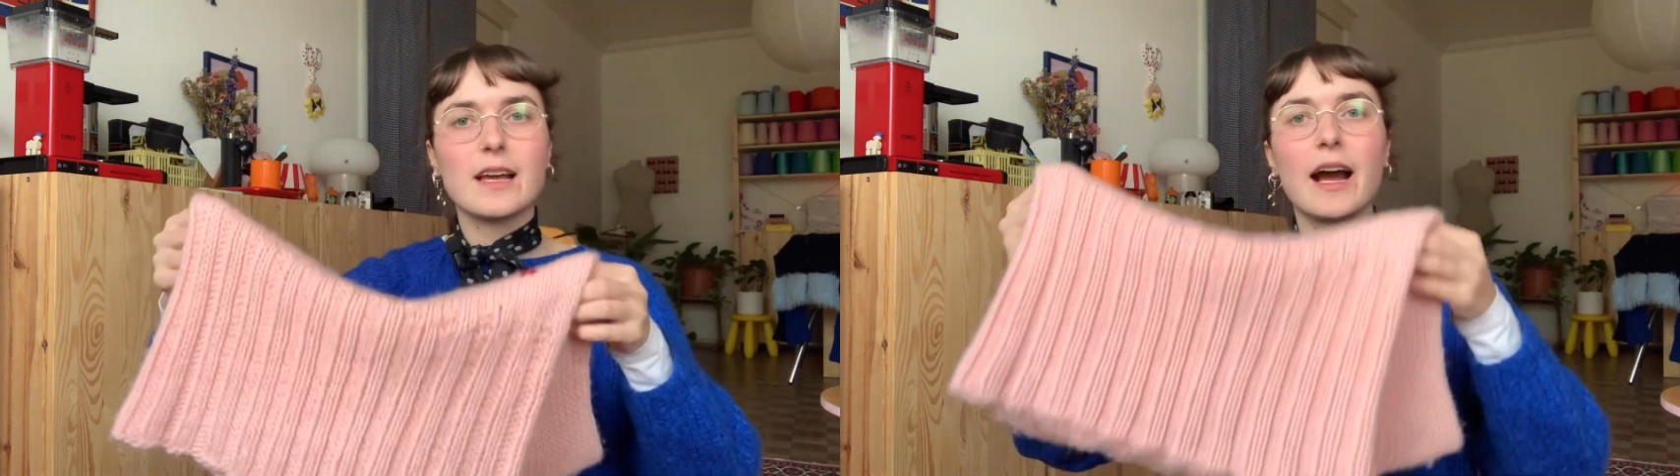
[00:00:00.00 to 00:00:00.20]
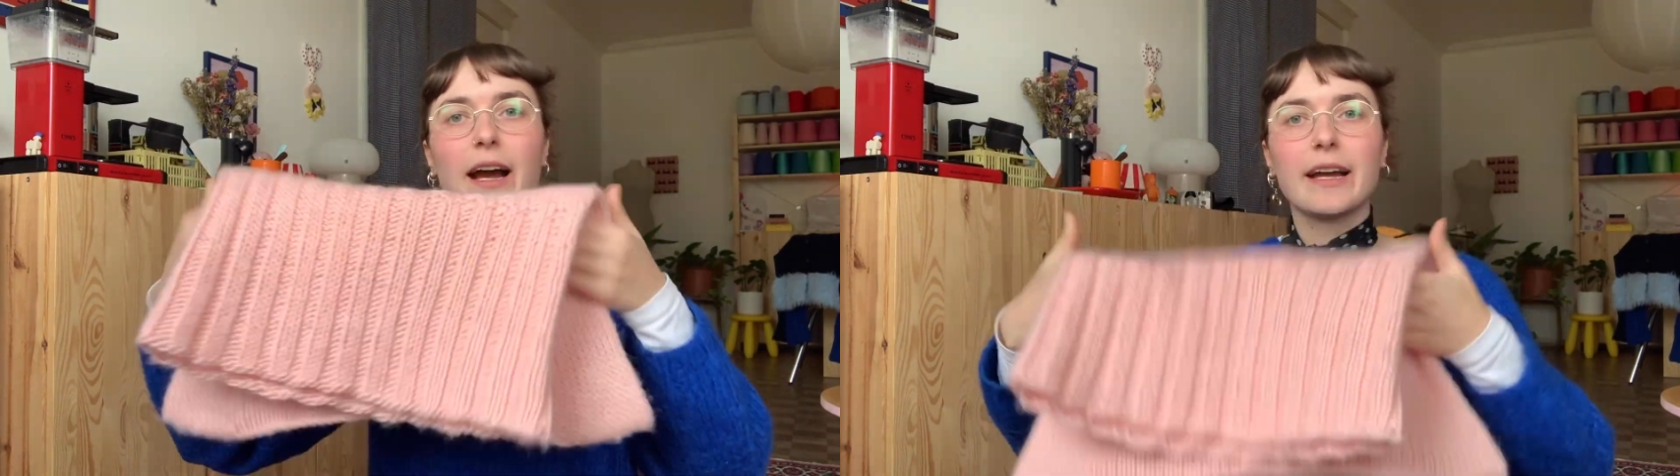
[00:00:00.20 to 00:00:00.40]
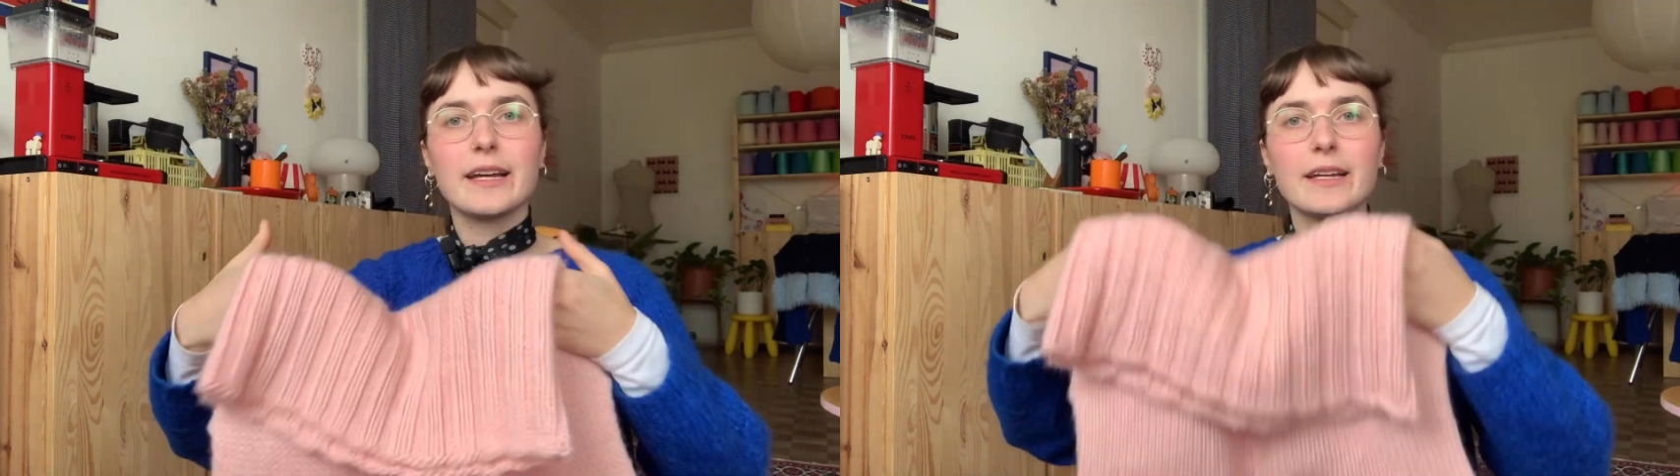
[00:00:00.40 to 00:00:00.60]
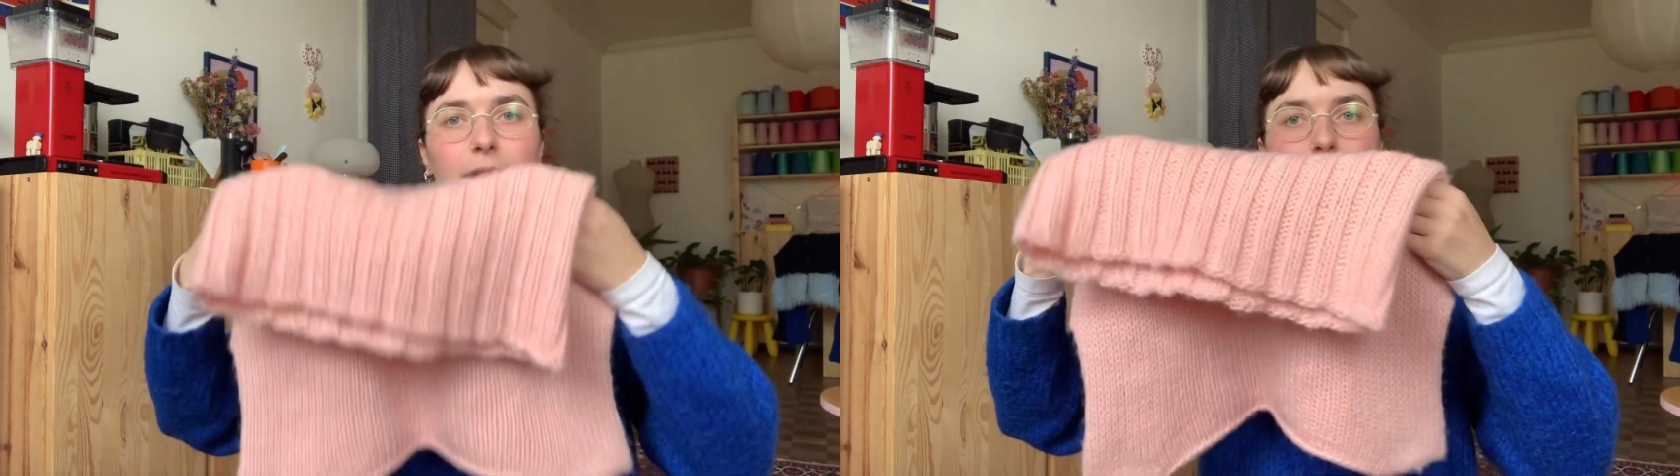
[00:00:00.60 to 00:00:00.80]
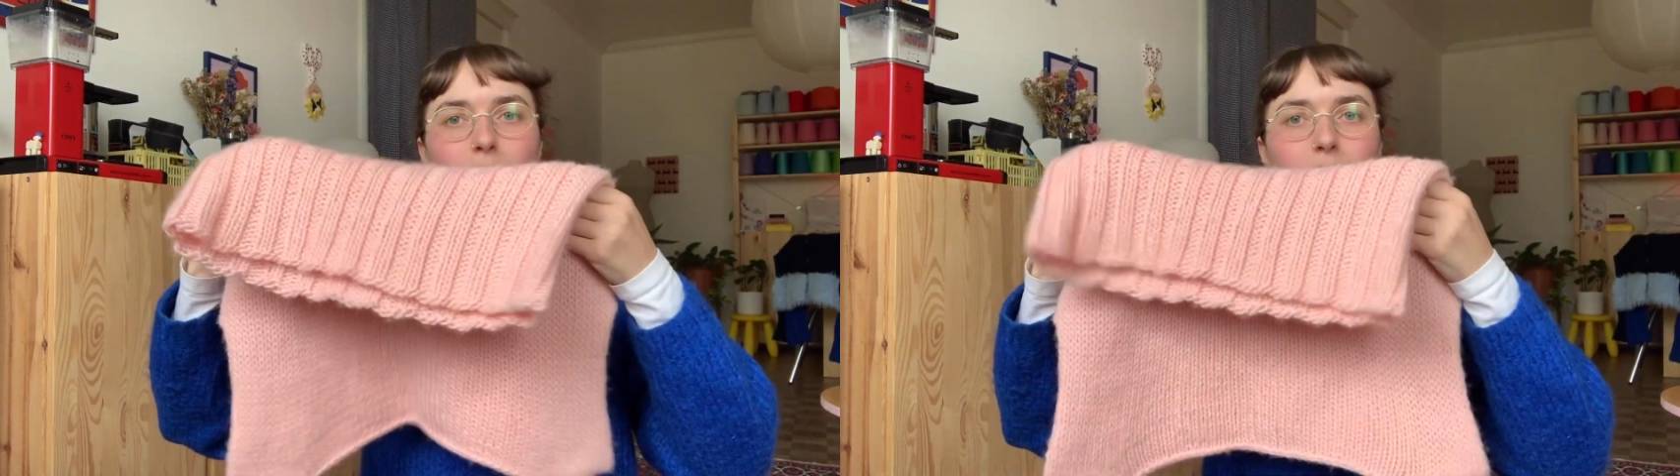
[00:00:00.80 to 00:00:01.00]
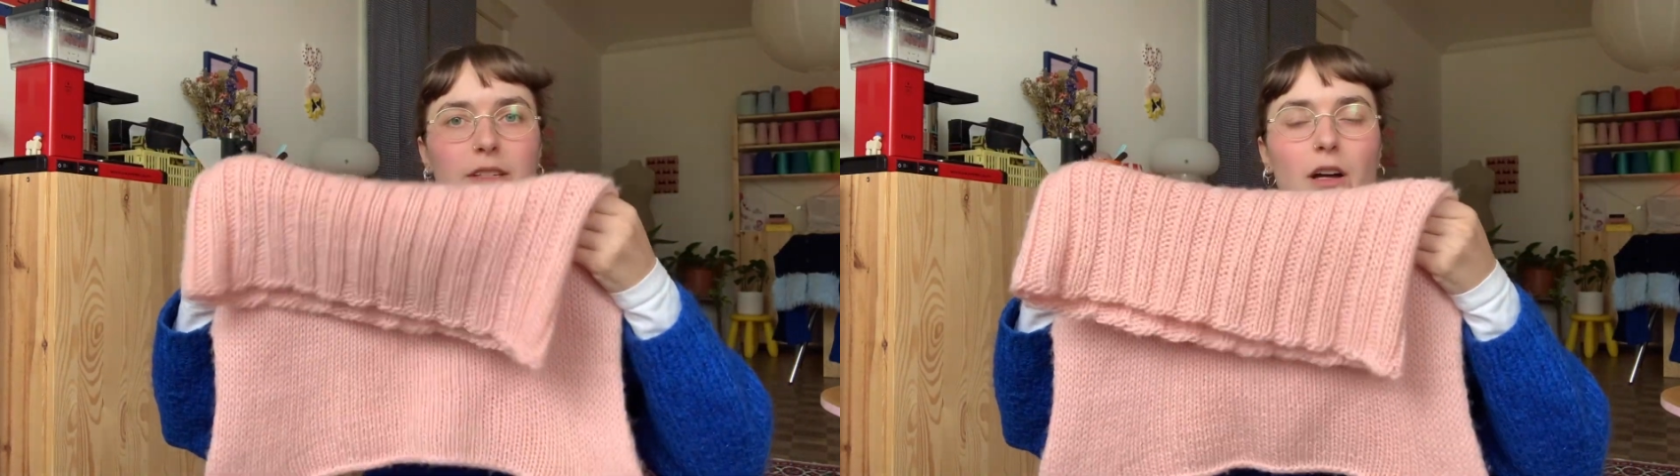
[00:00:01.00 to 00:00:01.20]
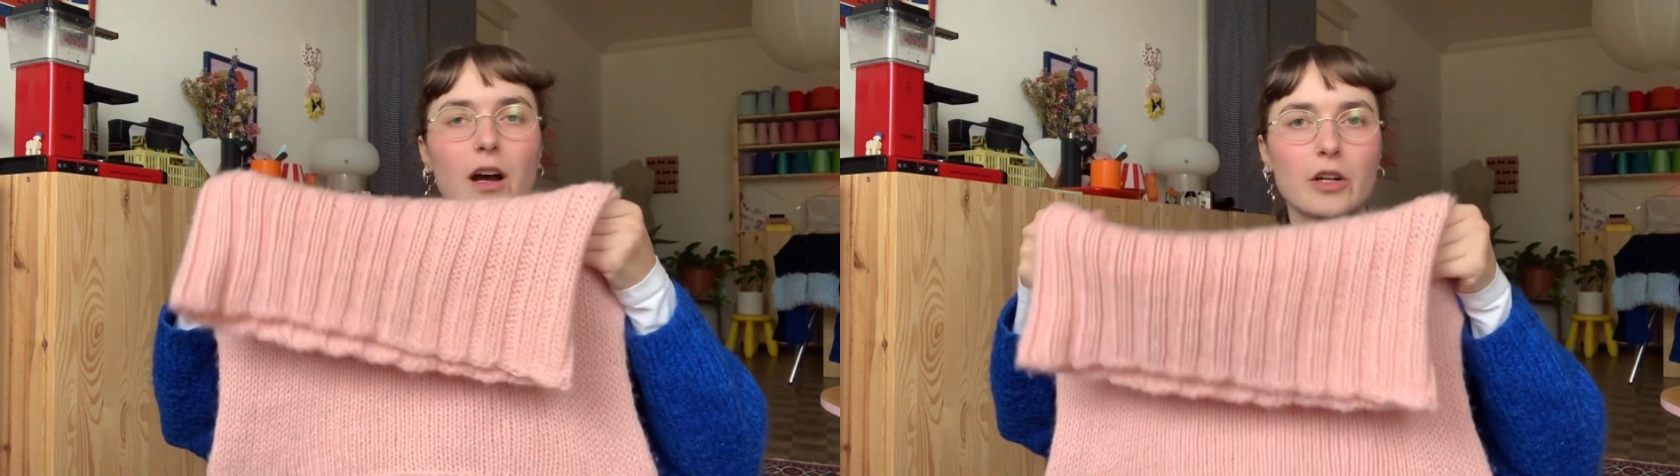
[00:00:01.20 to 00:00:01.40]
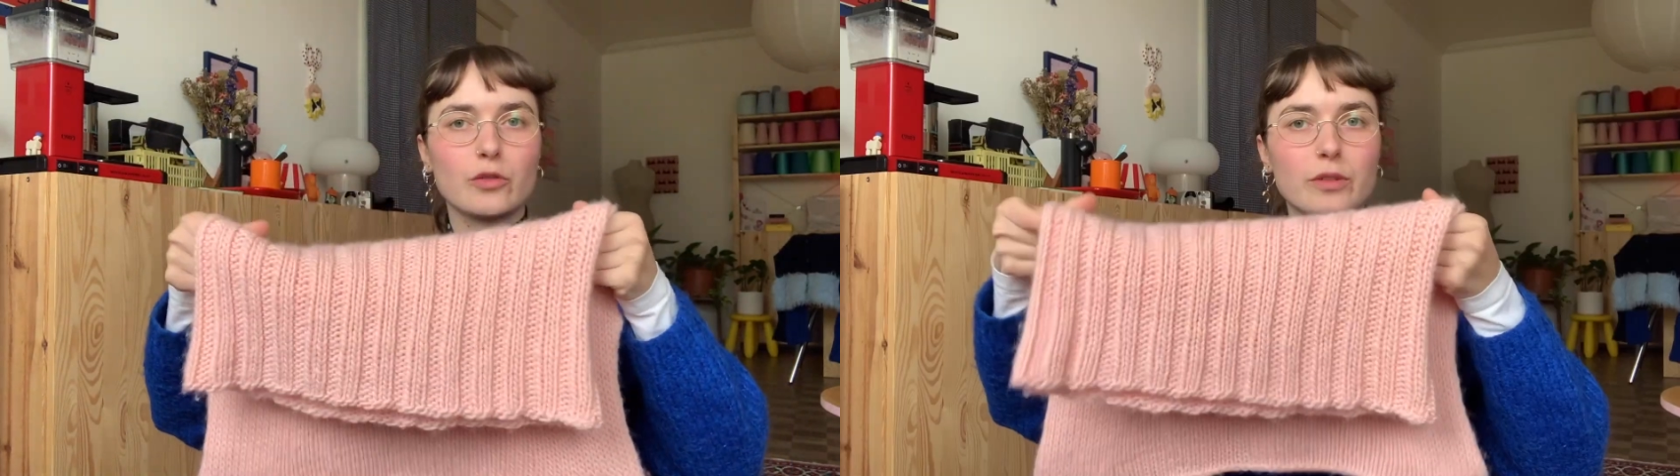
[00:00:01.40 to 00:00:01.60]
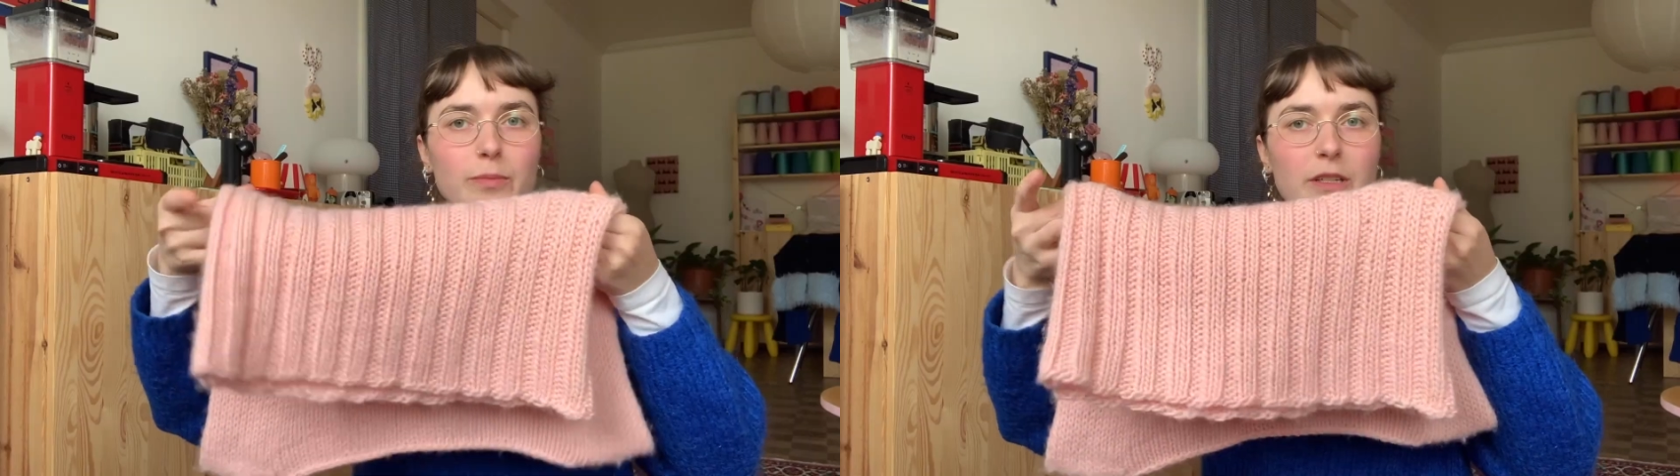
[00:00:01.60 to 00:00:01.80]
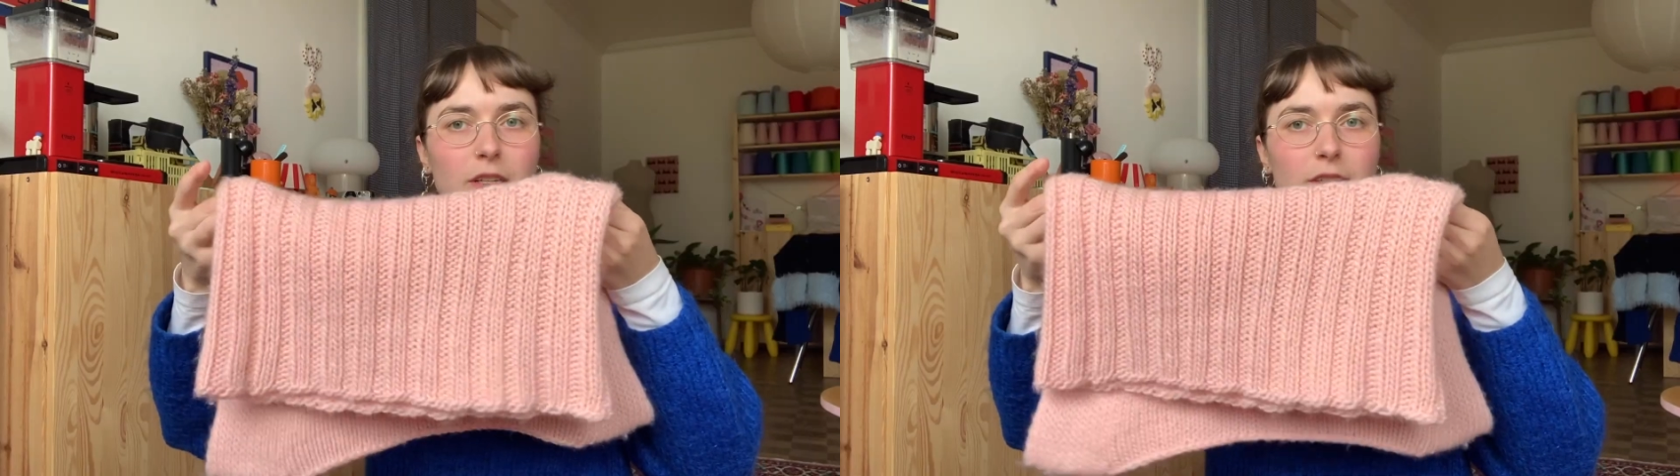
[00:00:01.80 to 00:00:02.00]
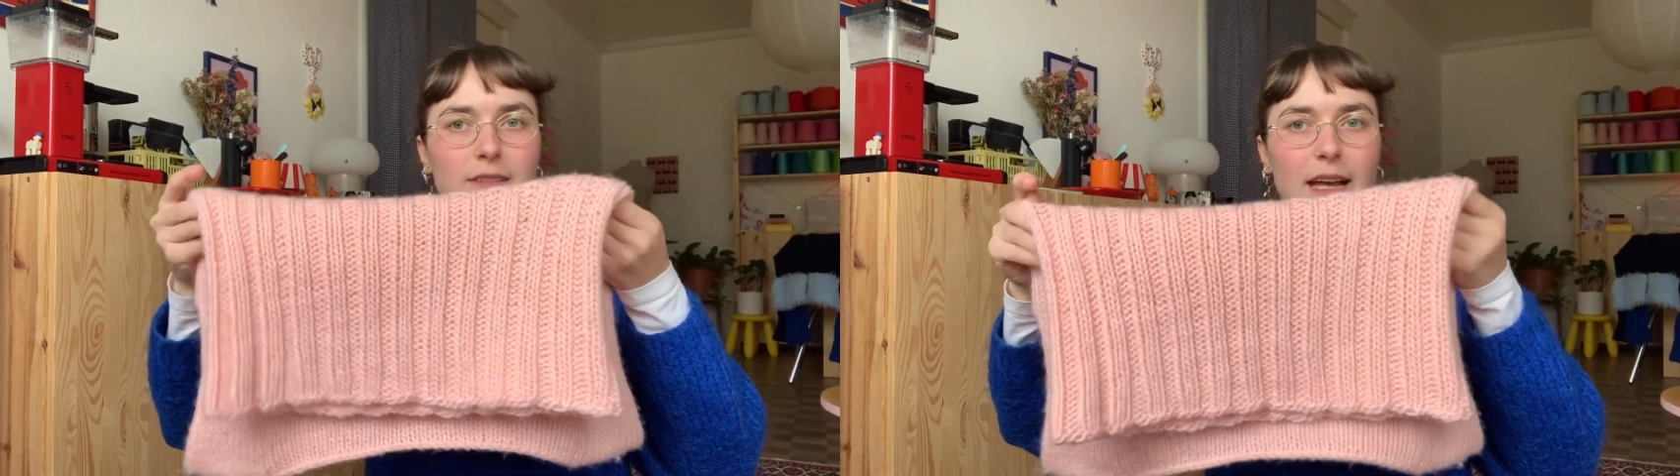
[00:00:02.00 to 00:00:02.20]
I did 100 because